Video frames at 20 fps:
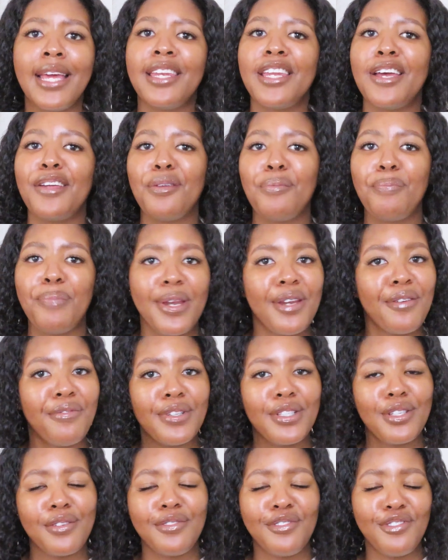Now, the
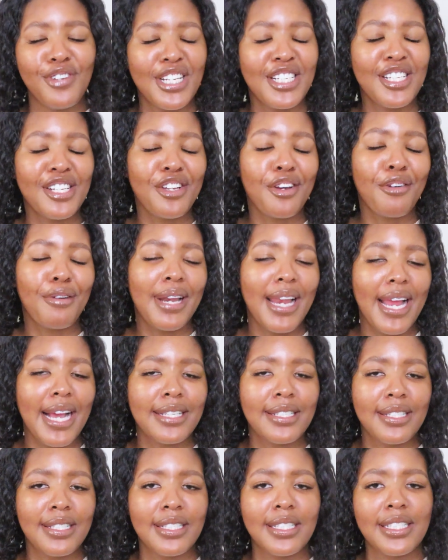benefits of stretching your
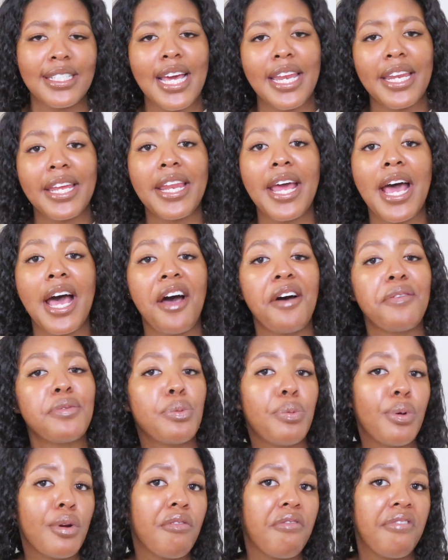relaxers is that it
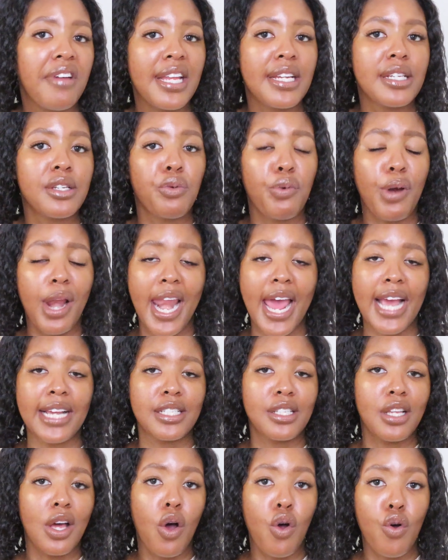helps prevent
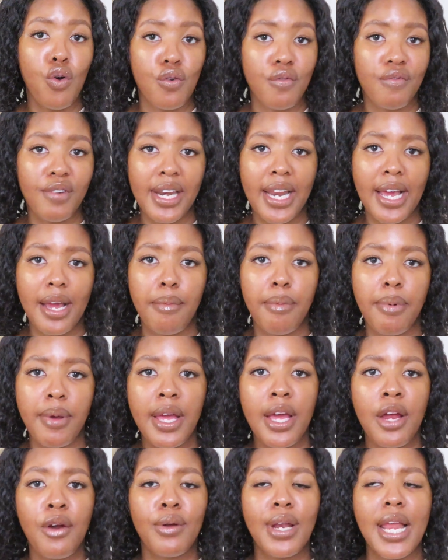relaxer overlap.
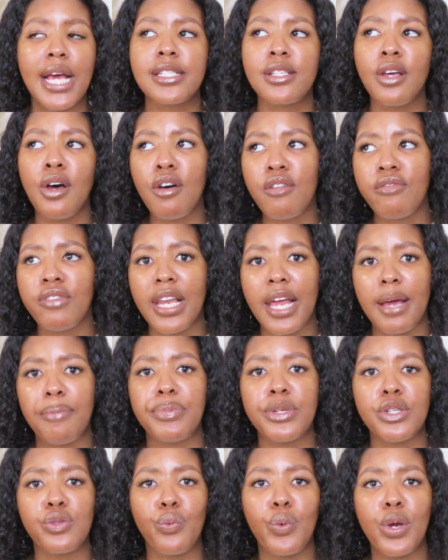Relaxer
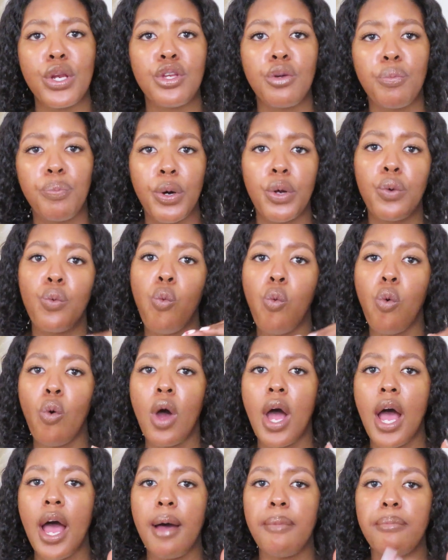overlap is when you put
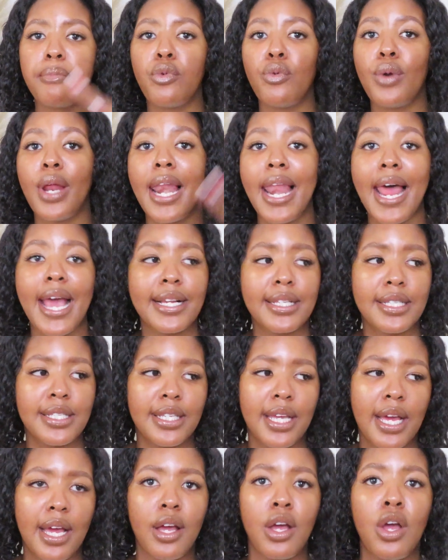
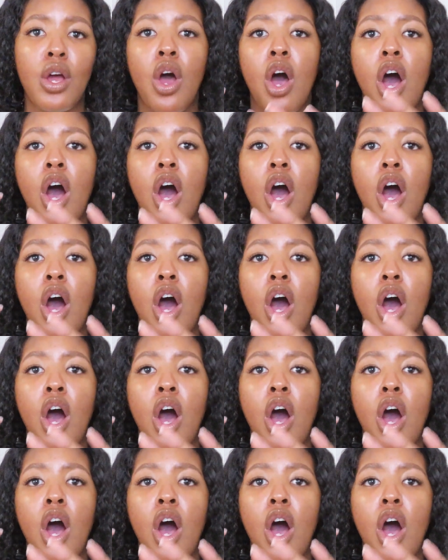relaxer